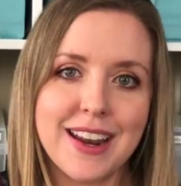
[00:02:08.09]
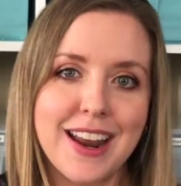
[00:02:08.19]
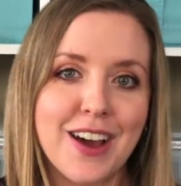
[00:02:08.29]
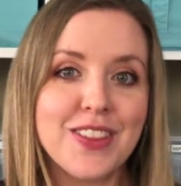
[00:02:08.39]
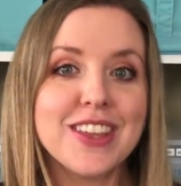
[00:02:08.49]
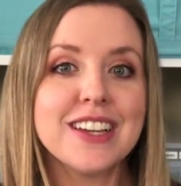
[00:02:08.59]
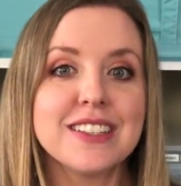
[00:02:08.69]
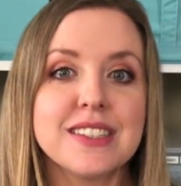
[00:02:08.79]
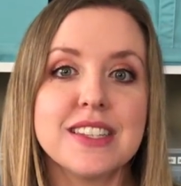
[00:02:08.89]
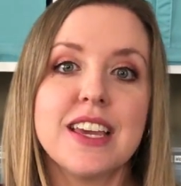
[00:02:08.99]
Now
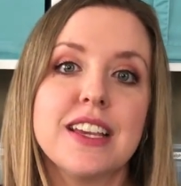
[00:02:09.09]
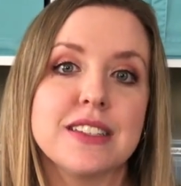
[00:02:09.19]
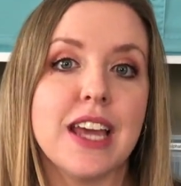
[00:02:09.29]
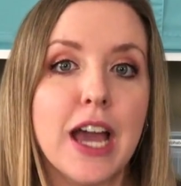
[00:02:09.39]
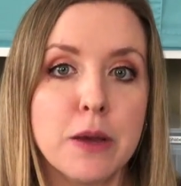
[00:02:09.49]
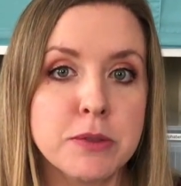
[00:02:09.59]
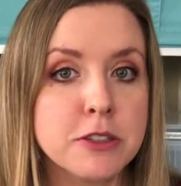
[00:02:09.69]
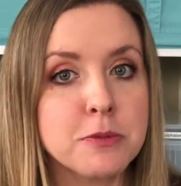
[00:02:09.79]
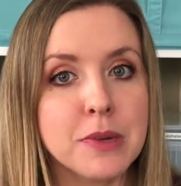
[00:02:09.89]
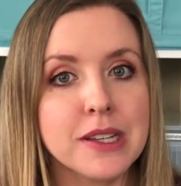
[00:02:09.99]
this is an
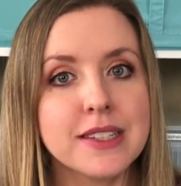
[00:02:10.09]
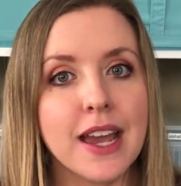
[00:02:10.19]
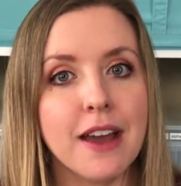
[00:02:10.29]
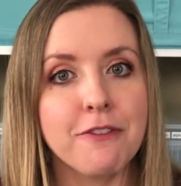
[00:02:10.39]
absolute must-have